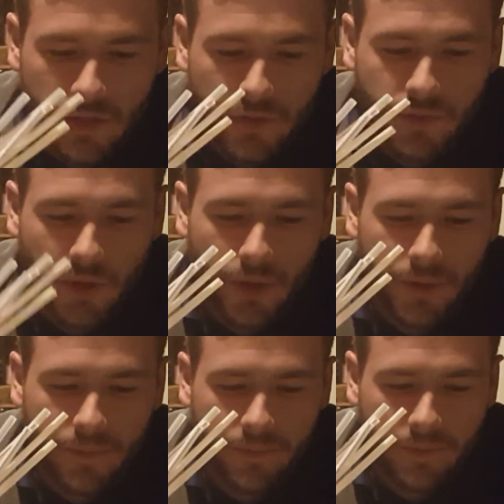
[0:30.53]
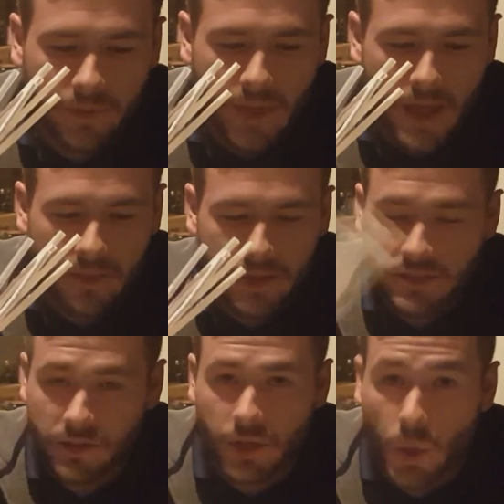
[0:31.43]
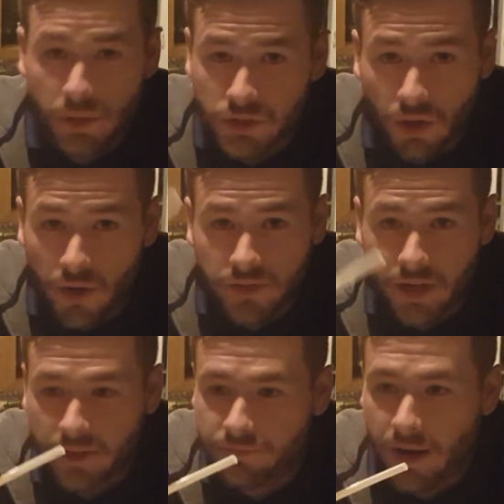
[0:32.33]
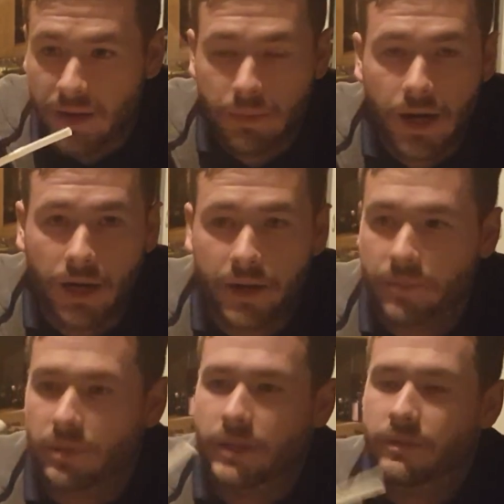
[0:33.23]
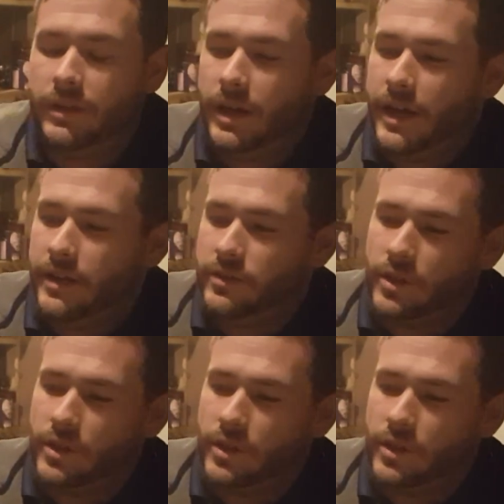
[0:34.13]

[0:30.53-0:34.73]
So these are the only straws that I could find in my area, believe it or not.